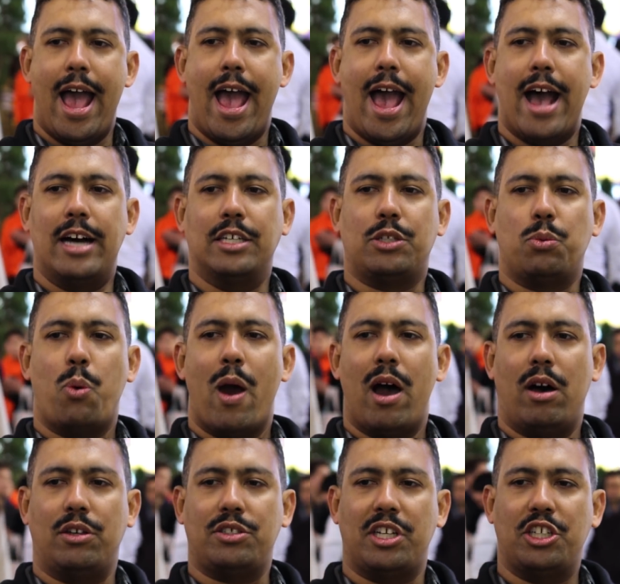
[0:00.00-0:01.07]
as
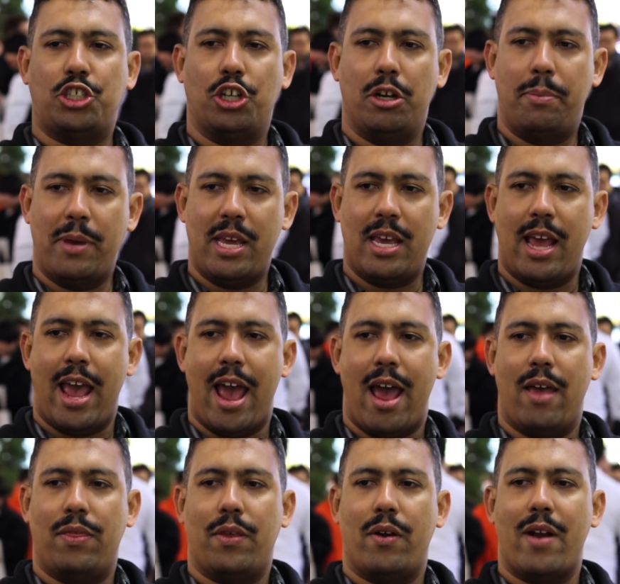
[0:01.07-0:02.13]
well as they should be,
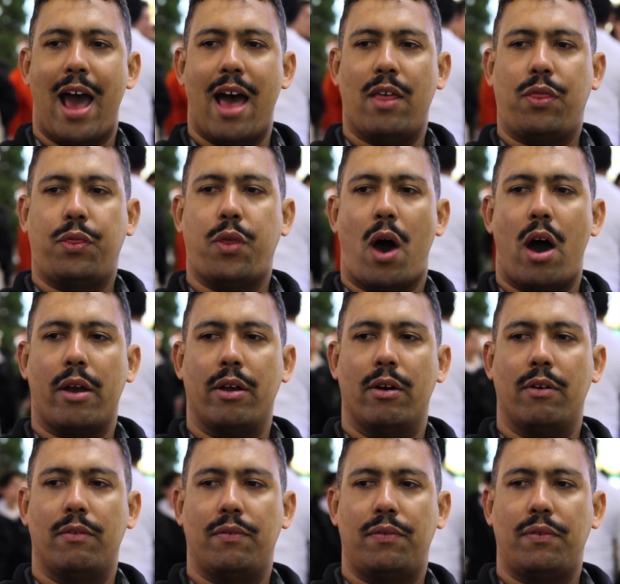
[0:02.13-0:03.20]
and they're not thought
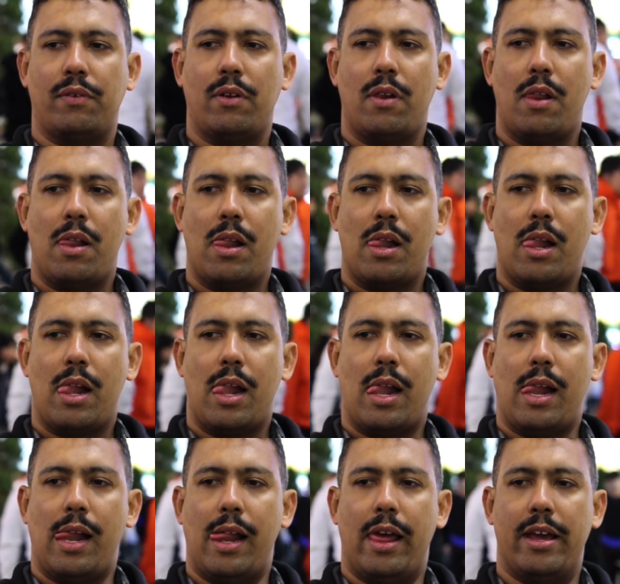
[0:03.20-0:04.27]
of
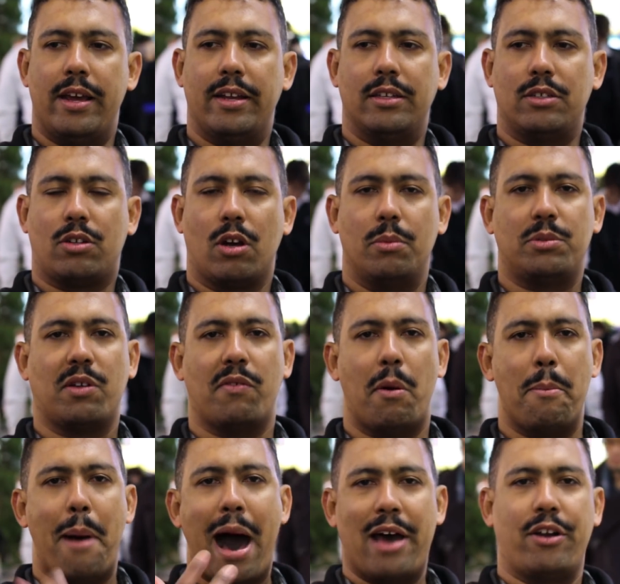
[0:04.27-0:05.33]
in terms of a
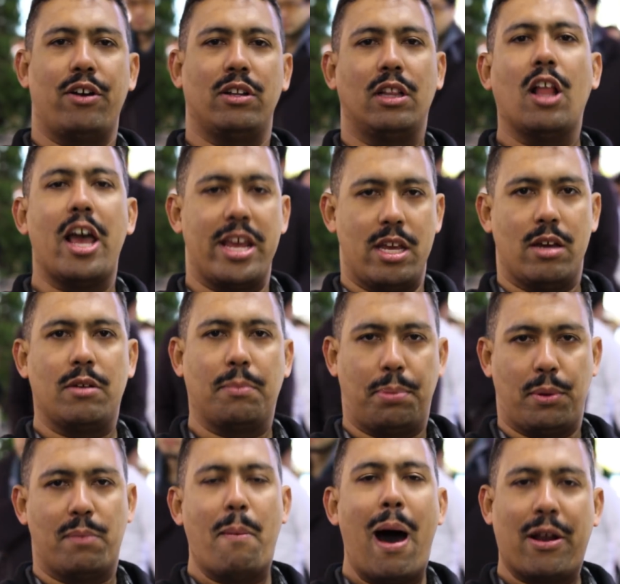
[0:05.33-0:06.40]
modern light and
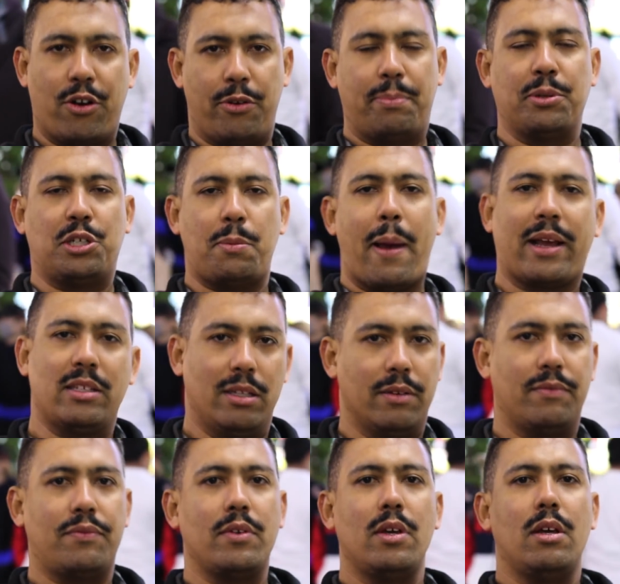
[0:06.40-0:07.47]
modern
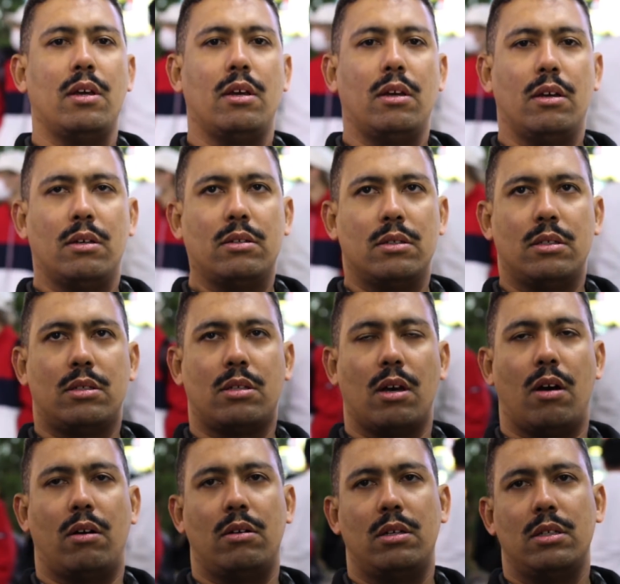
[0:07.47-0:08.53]
perspective.
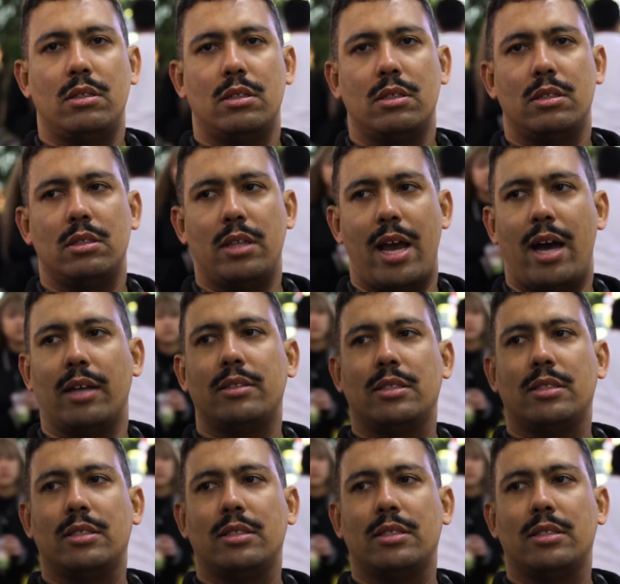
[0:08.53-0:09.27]
So, yeah.